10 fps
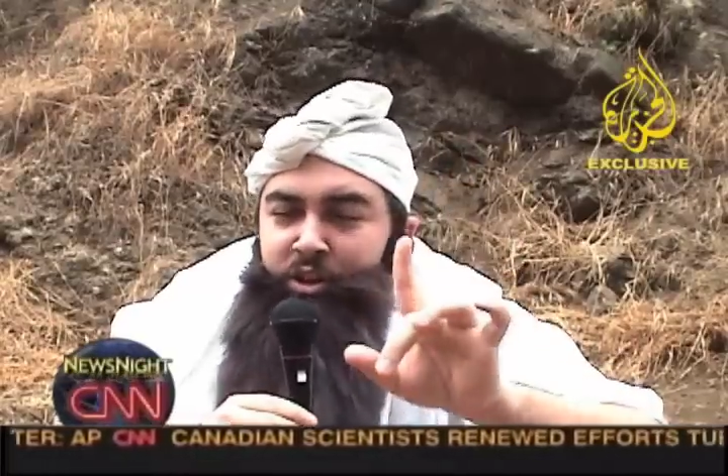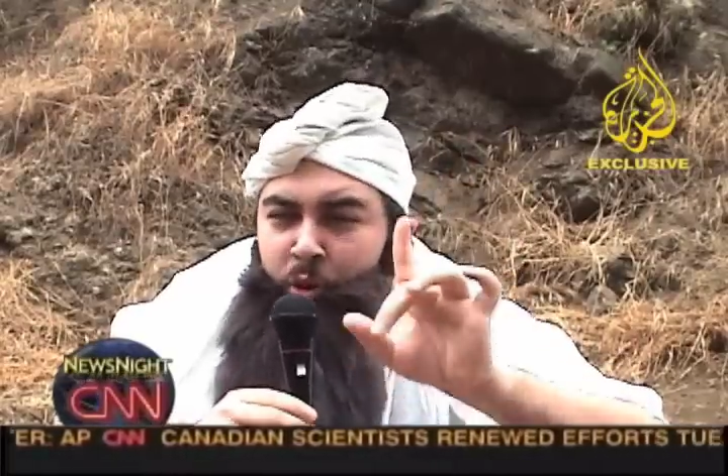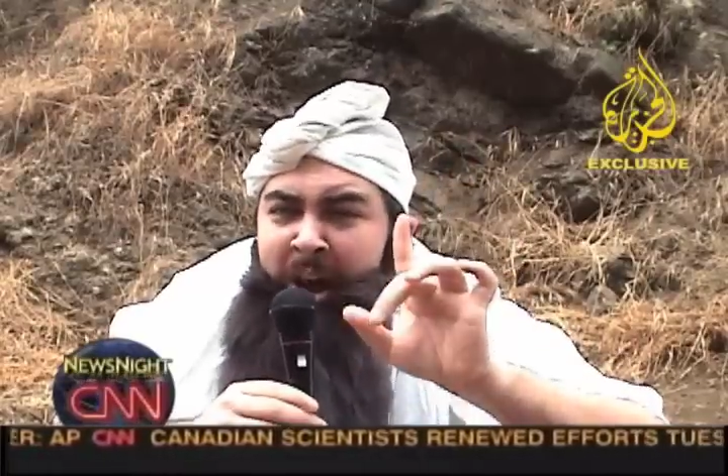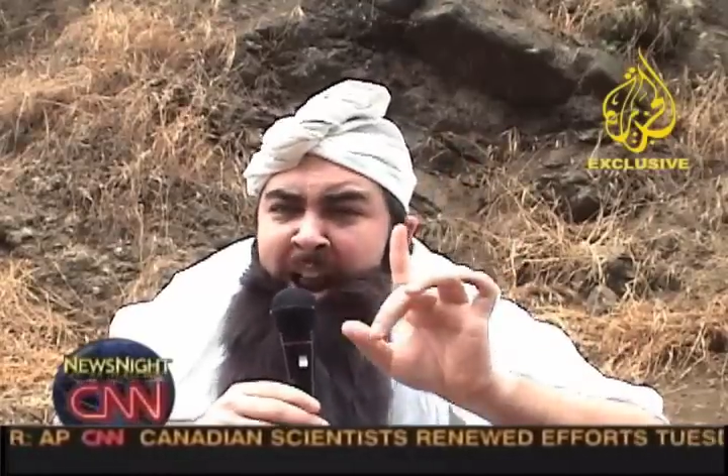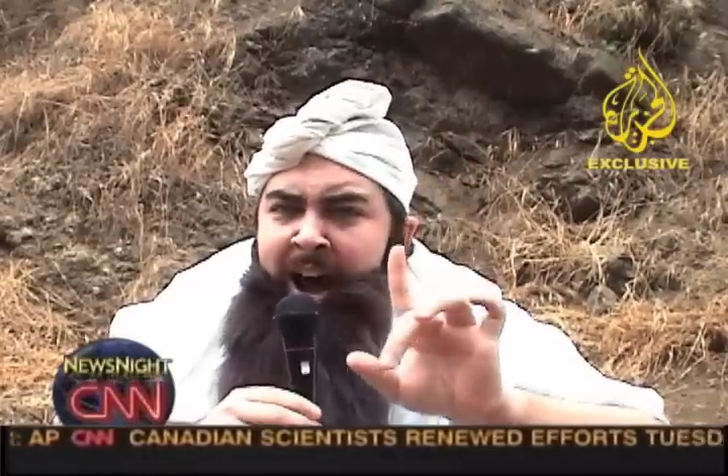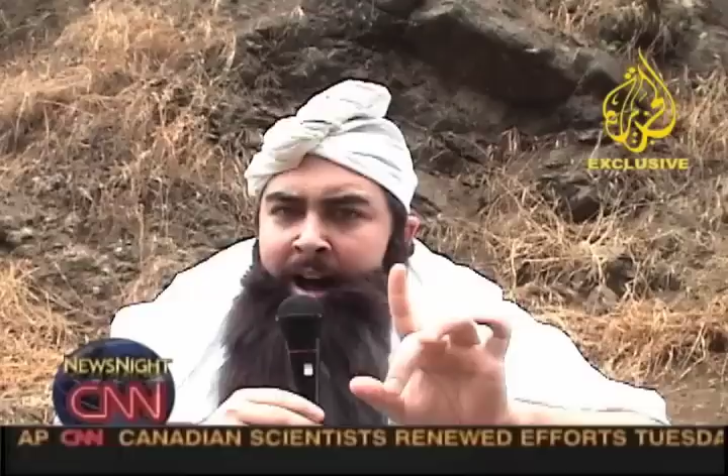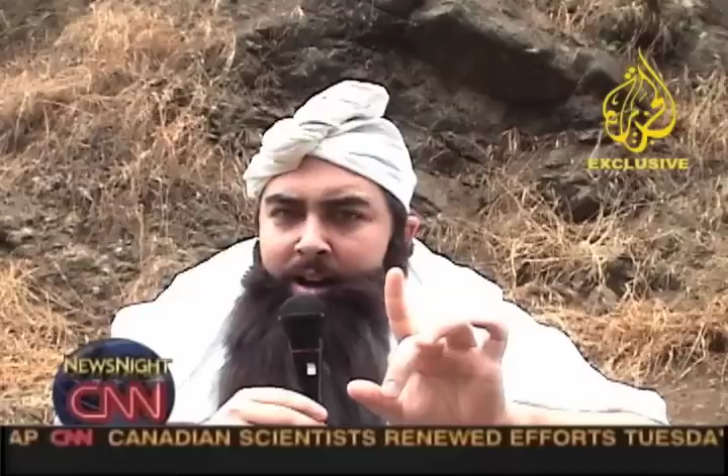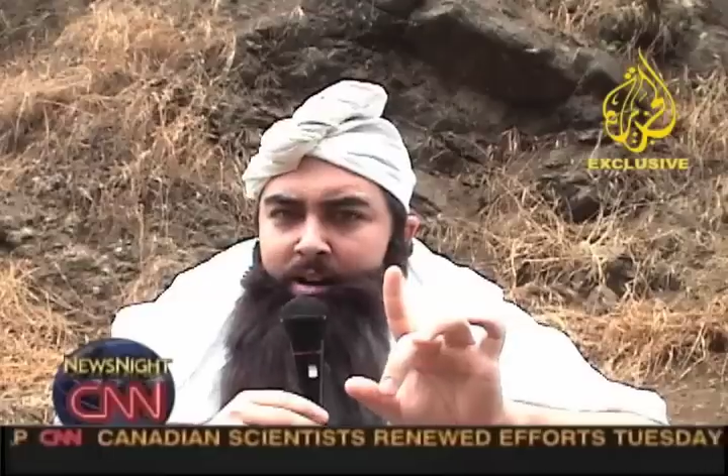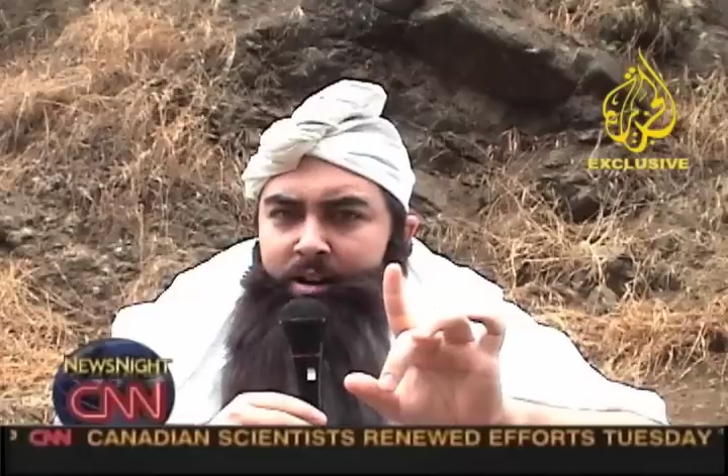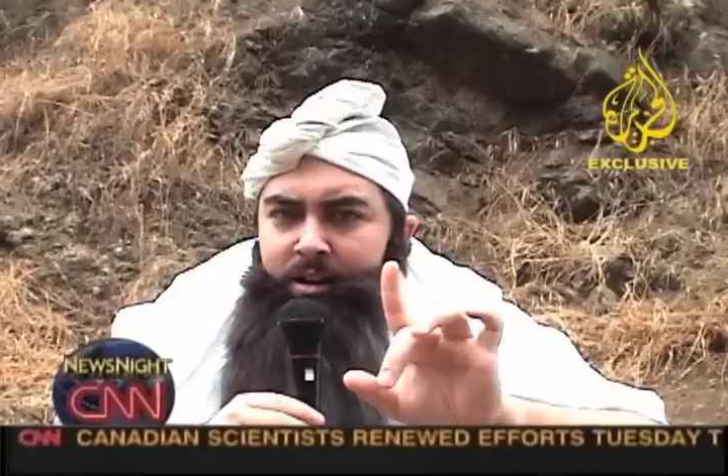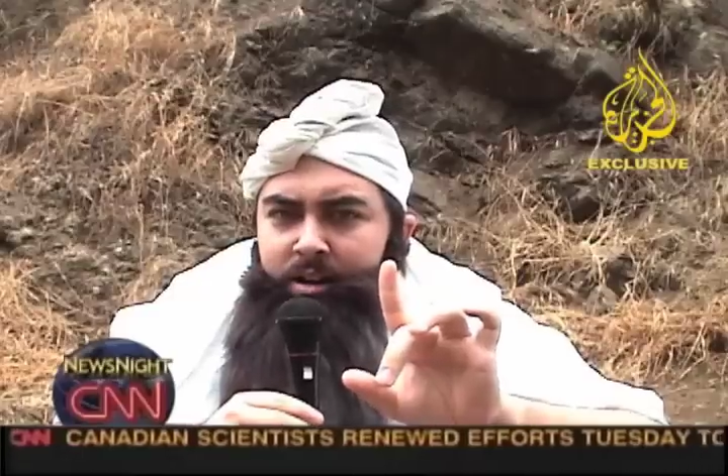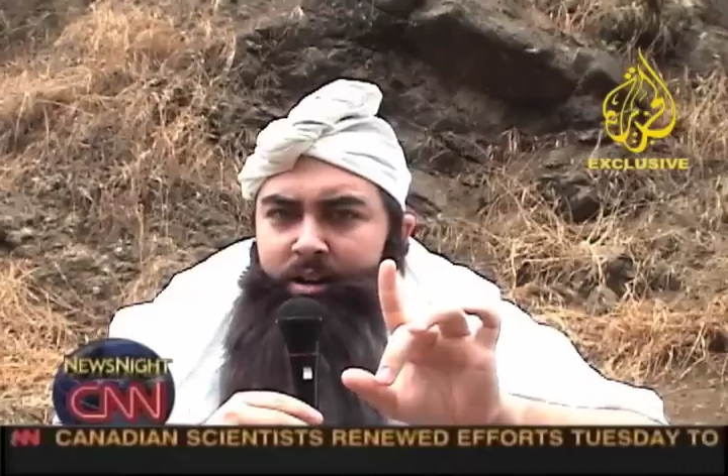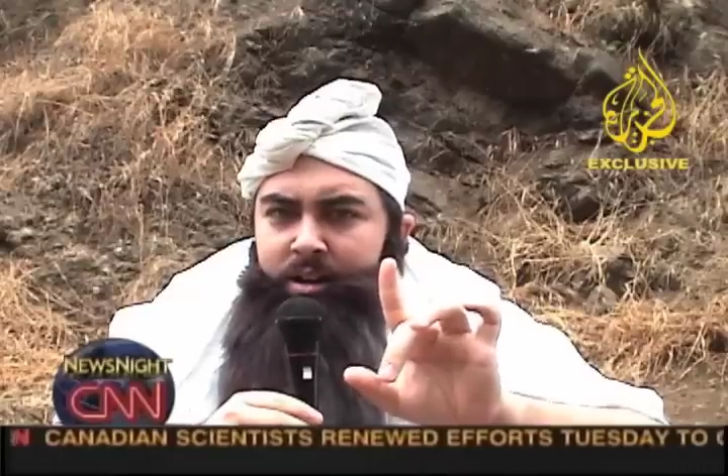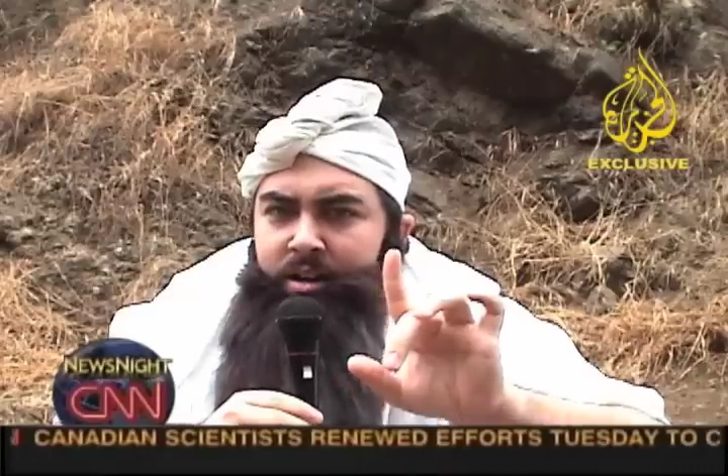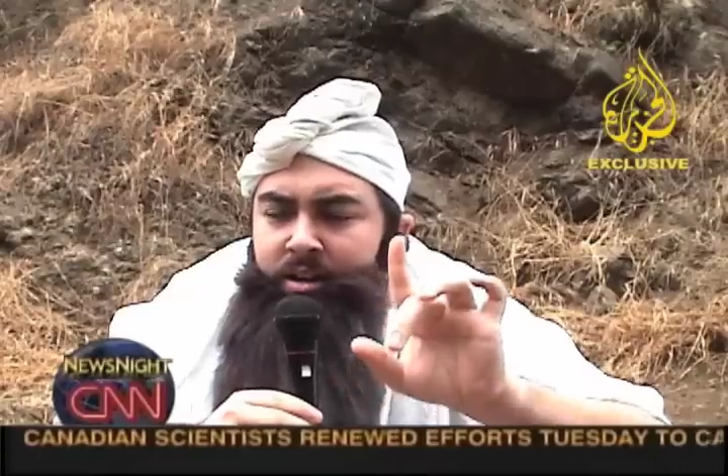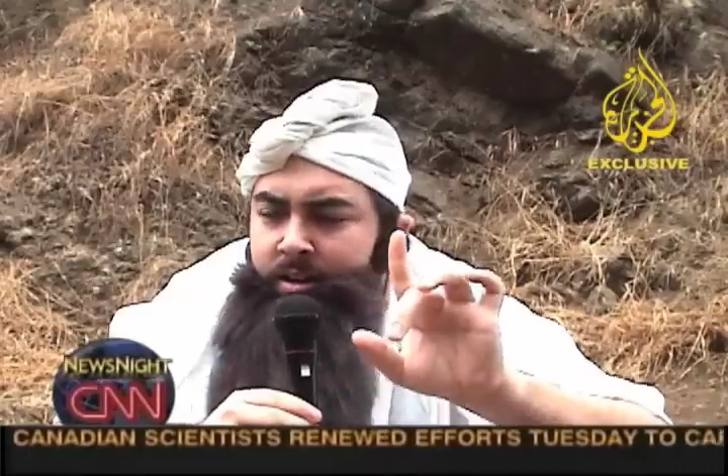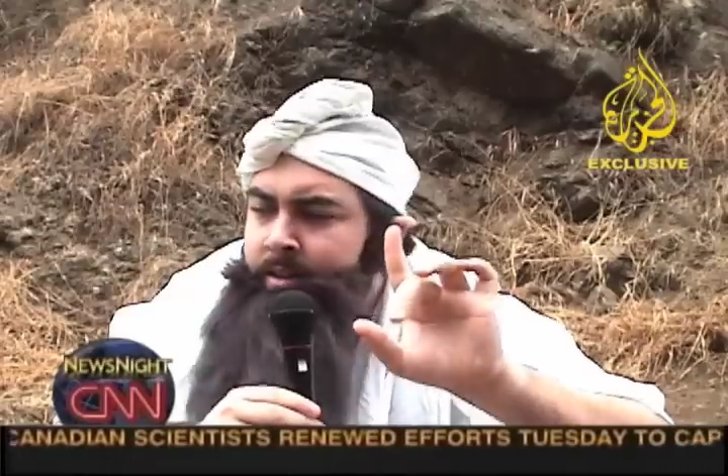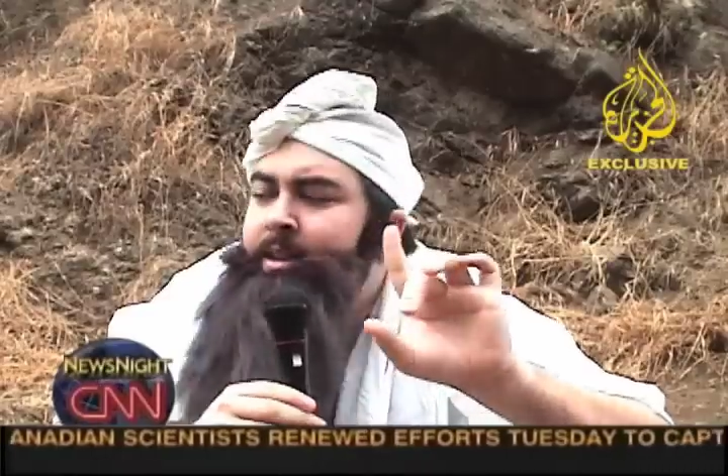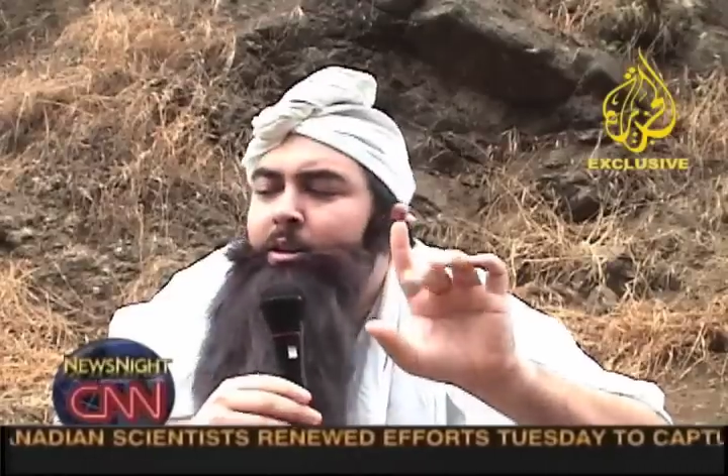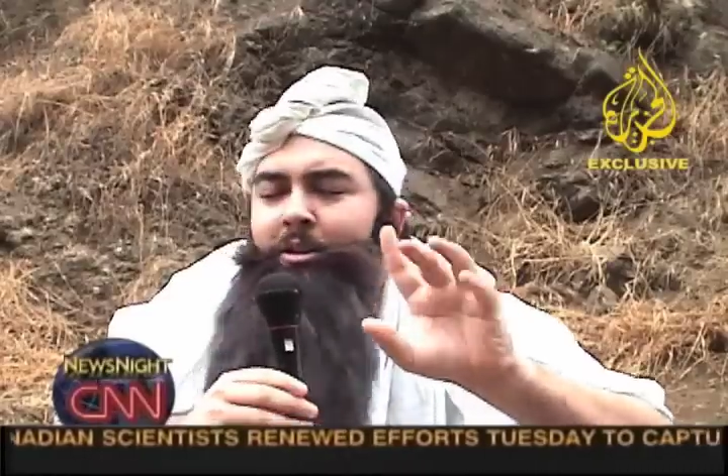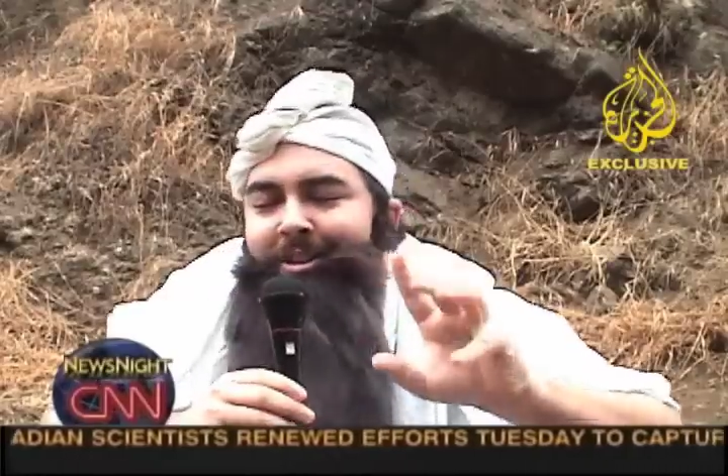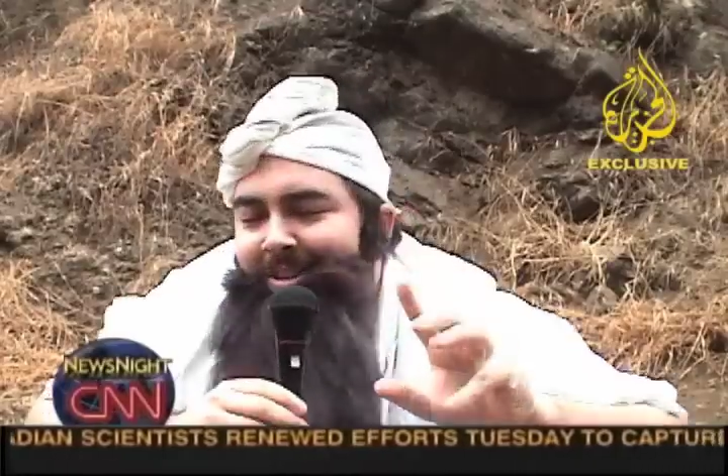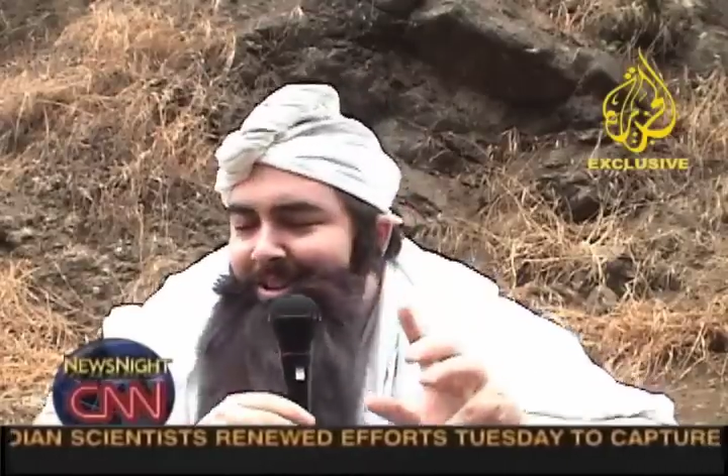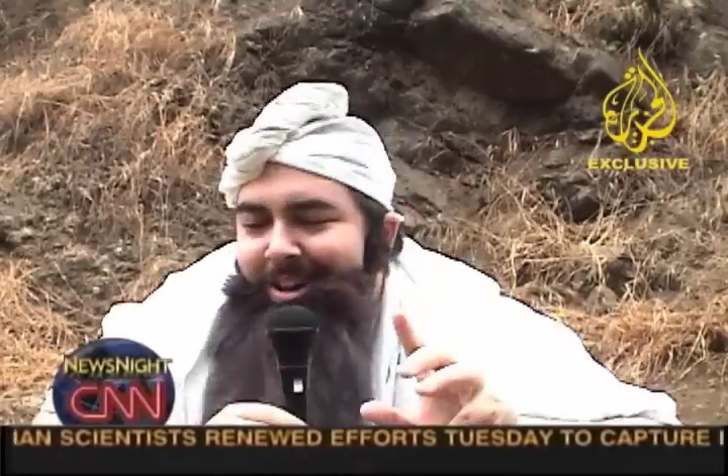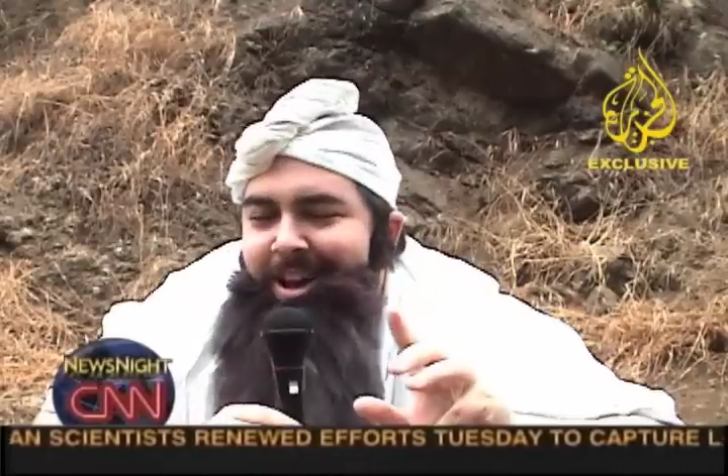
to Allah. Now look,